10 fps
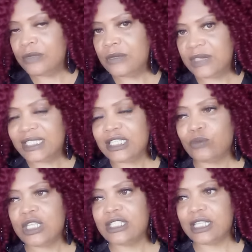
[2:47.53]
This is
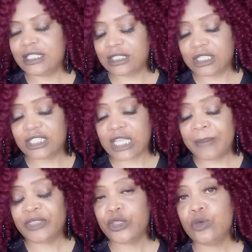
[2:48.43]
this,
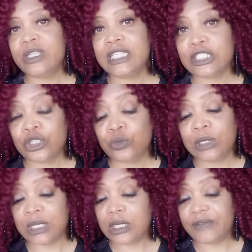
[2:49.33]
coming through in this new
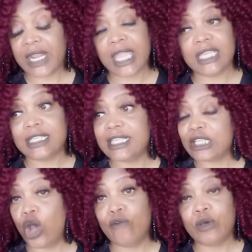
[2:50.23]
love. It ain't it's,
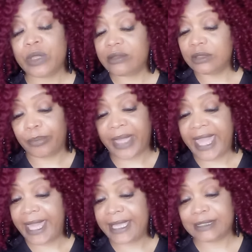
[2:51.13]
it's over with the
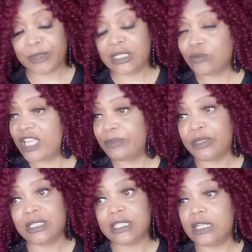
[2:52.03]
past. Spirits why
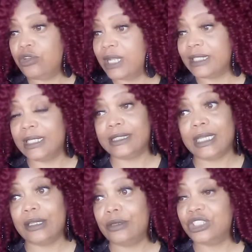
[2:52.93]
spirits say you have to let
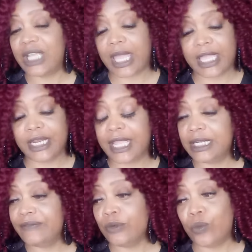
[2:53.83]
that go, child. It ain't
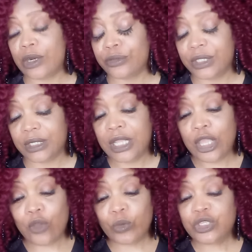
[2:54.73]
even worth it
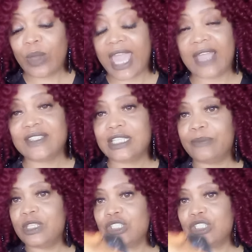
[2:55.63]
when you have something